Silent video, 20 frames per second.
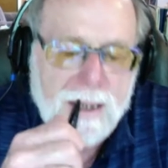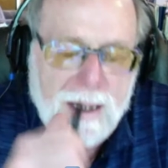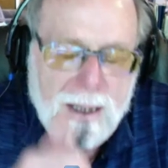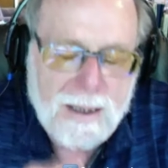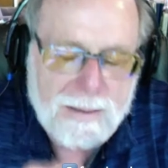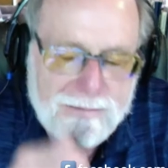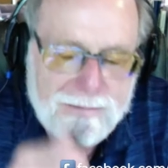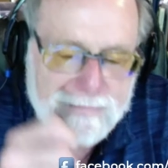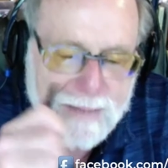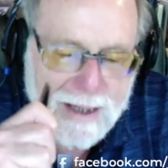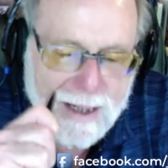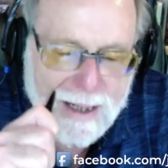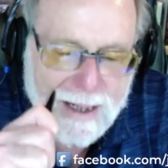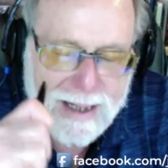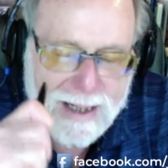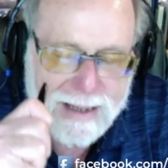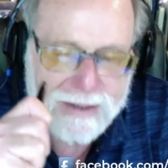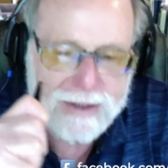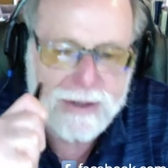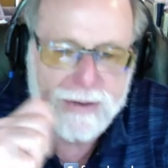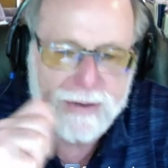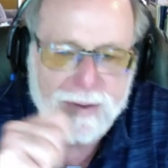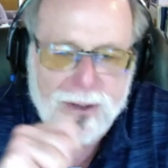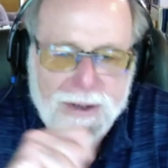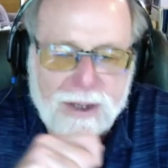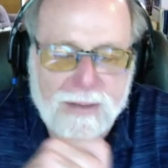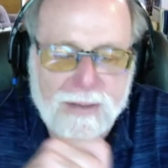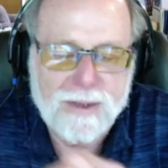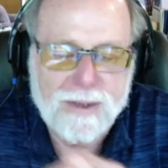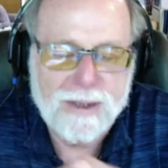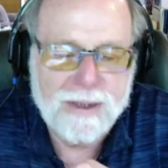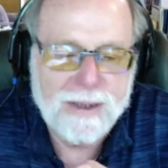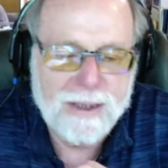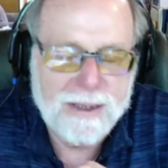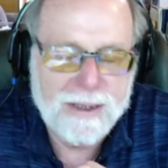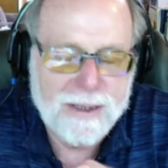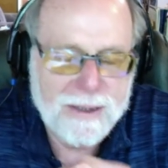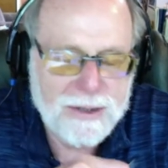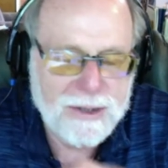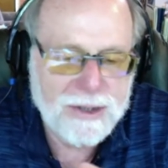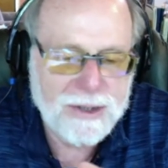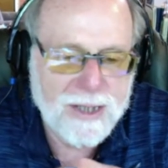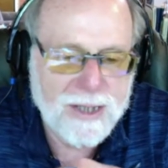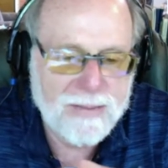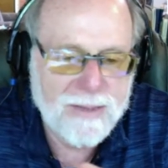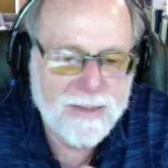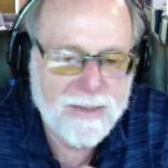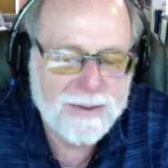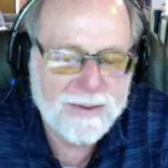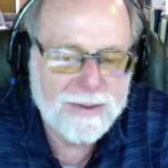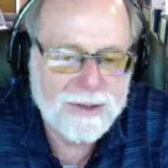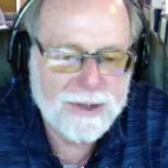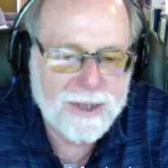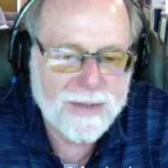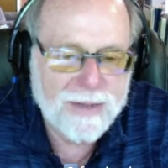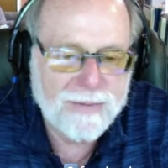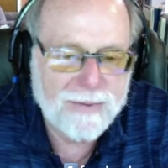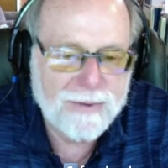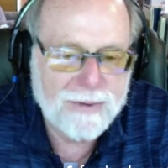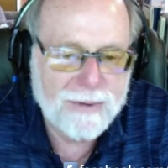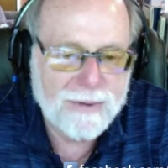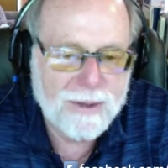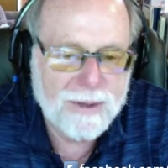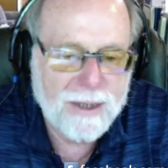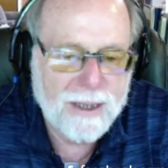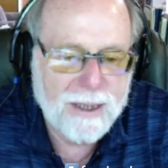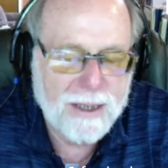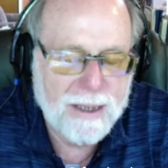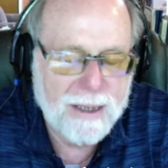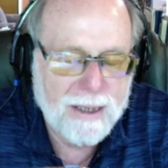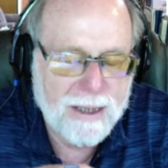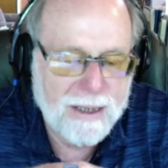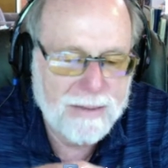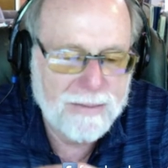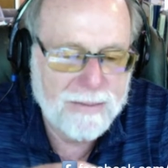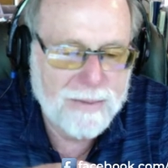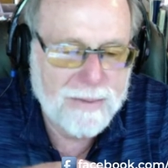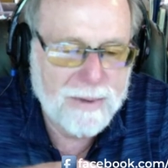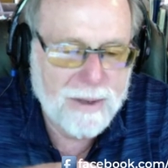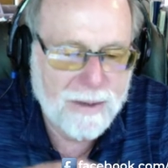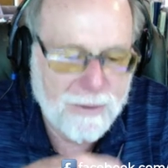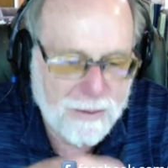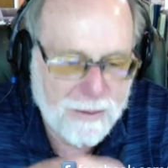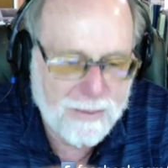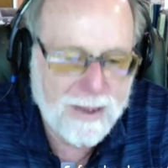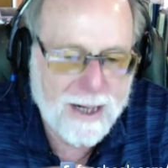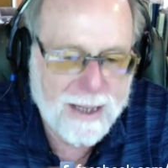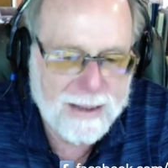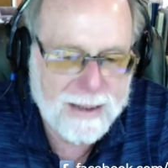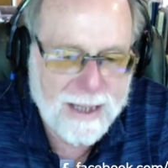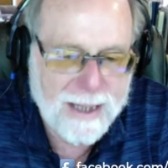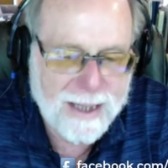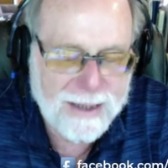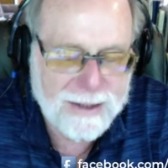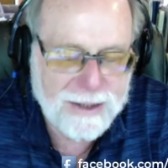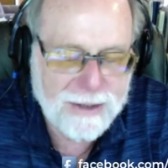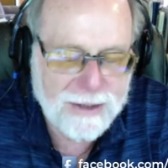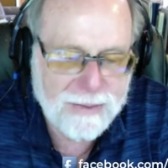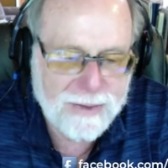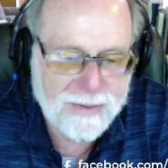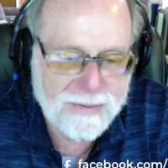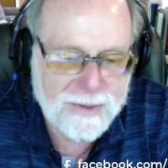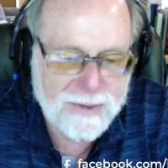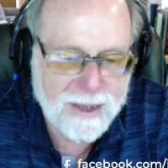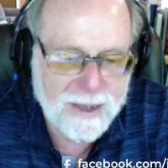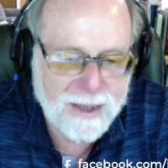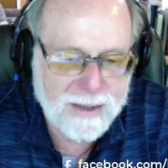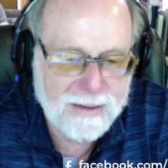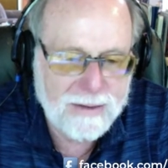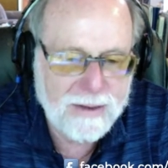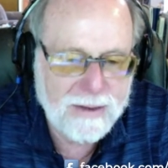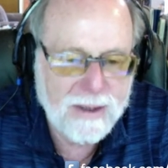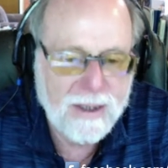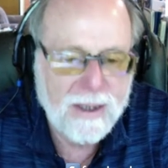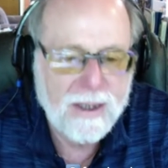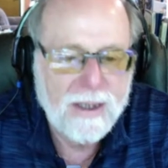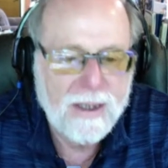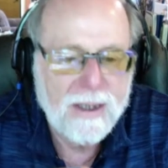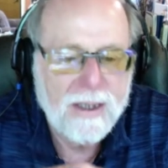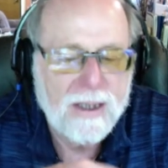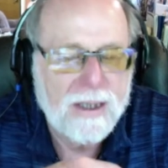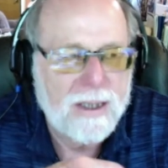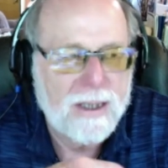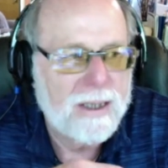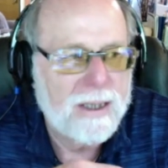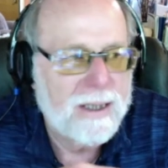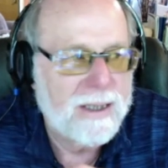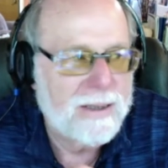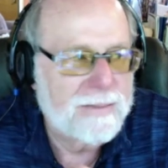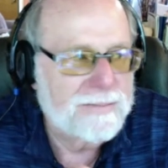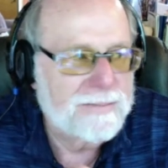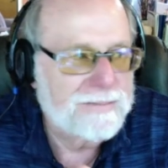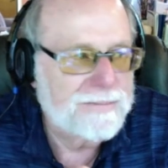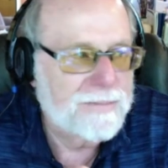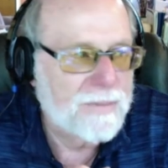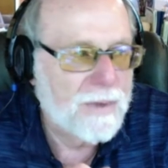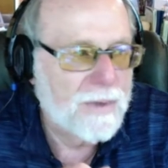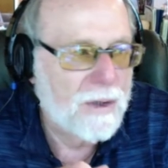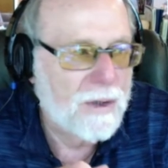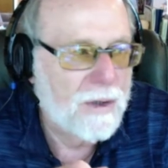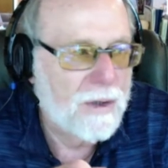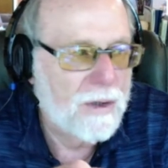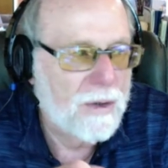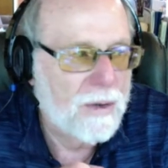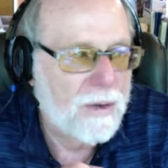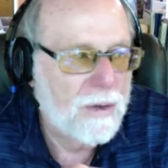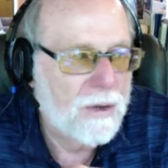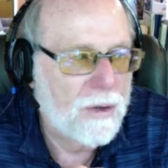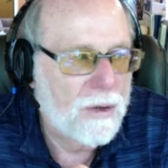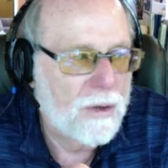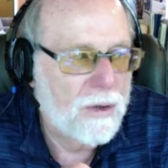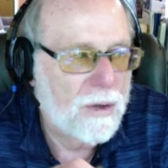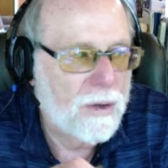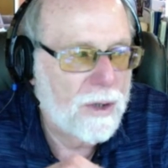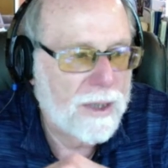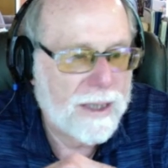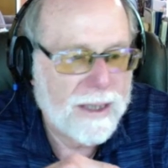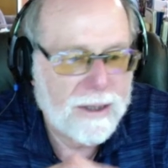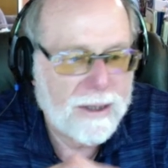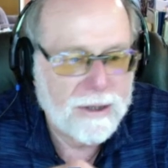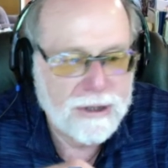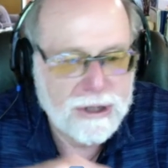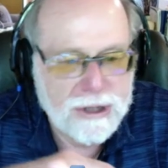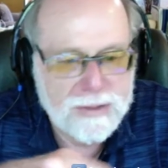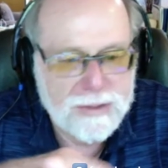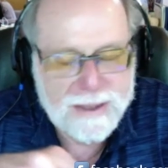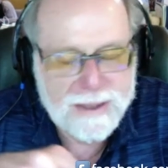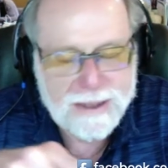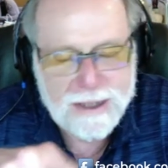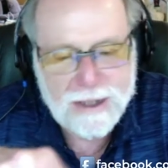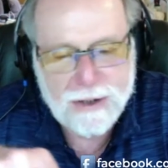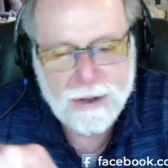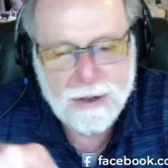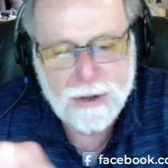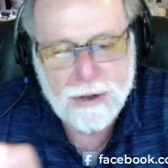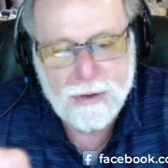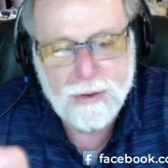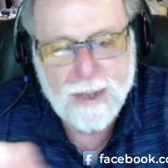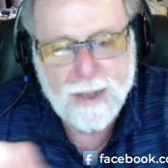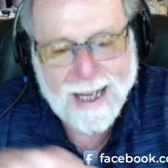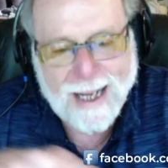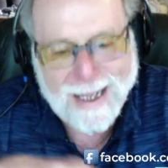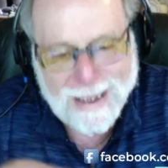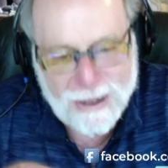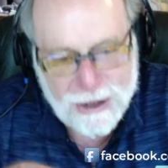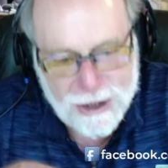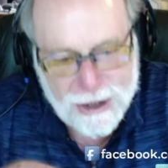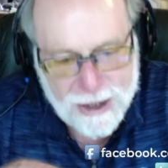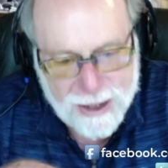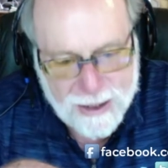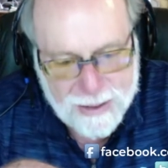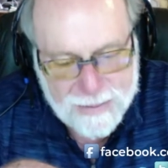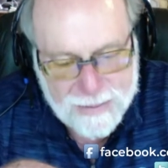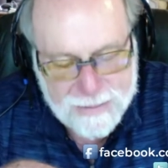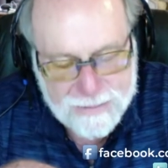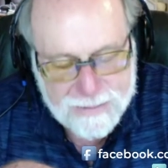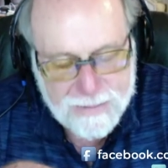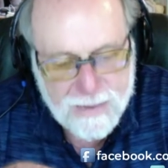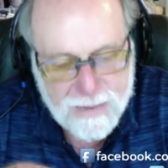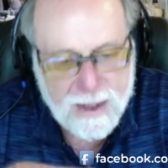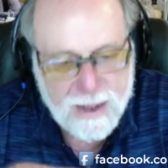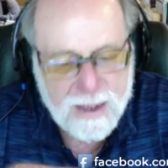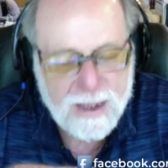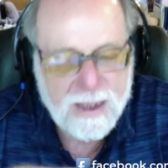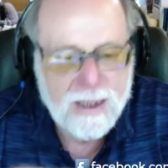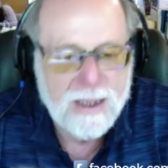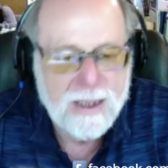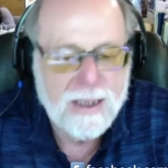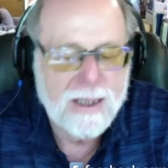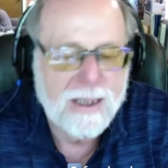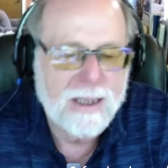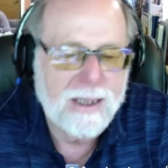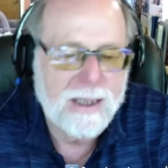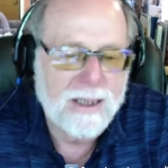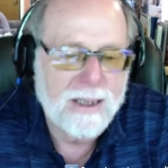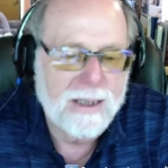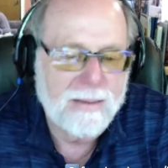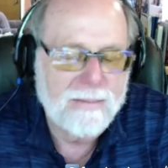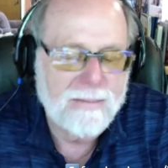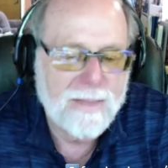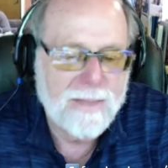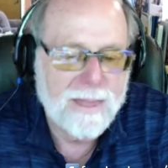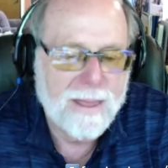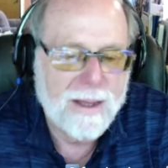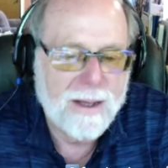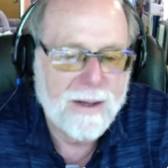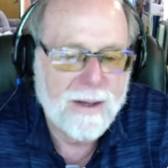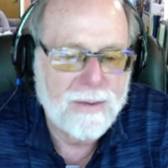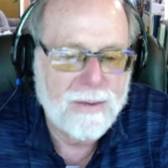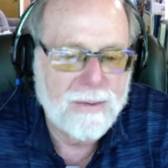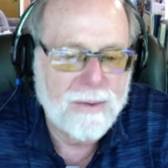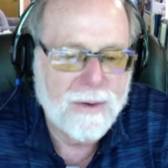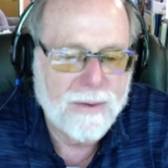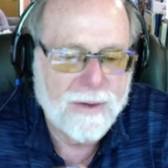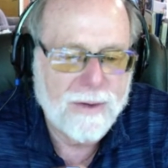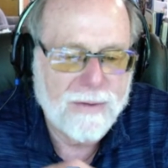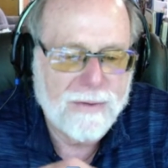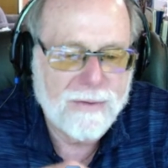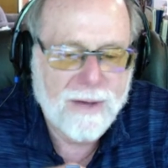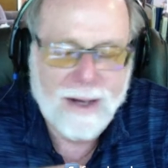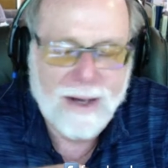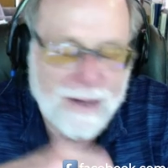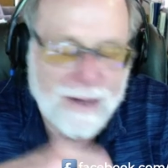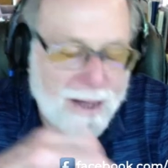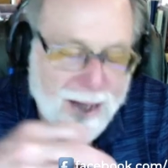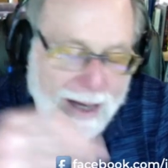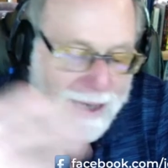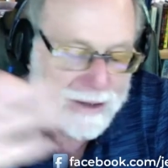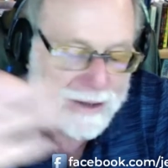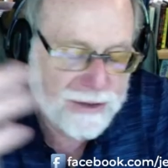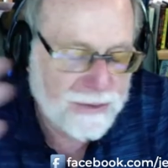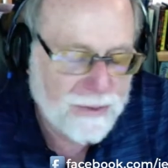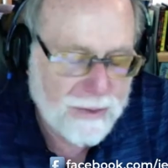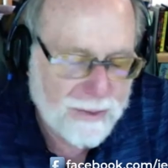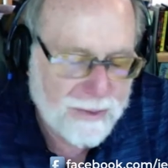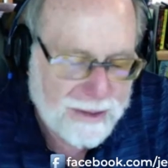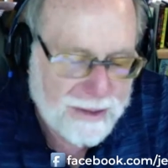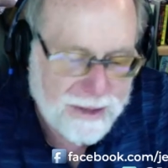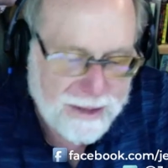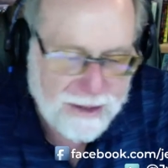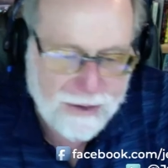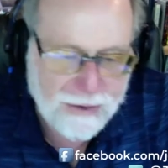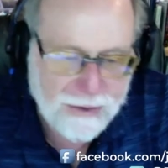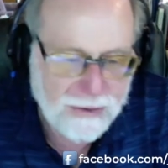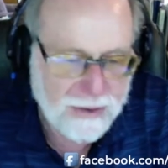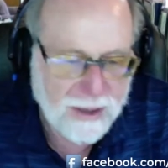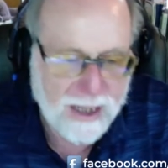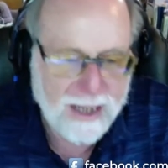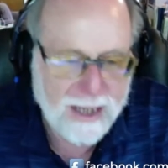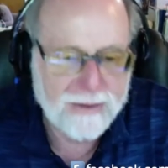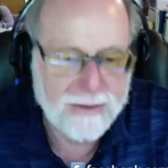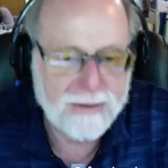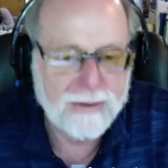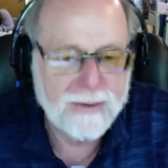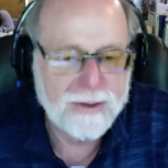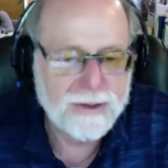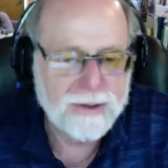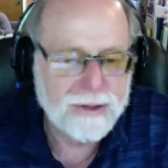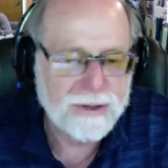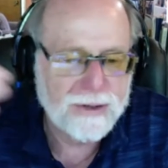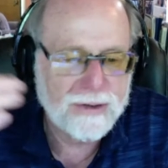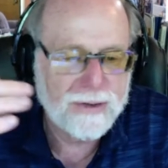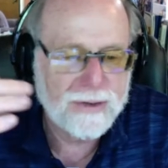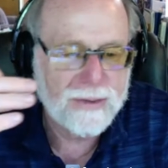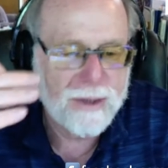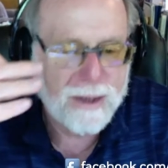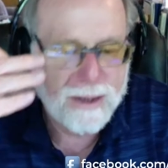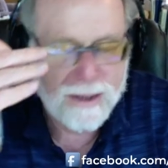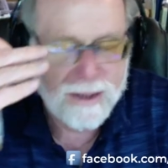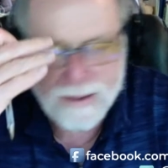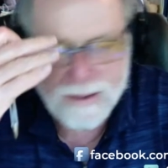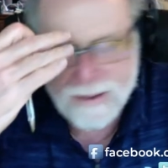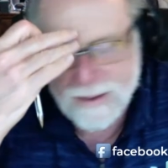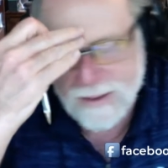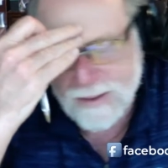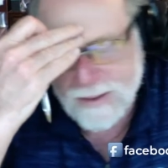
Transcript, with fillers: Um, Got to ask you one thing. This has come up on several uh, other podcasts that we've done um, on L G B T Q aging, um, where we actually we did Kulanu, which uh,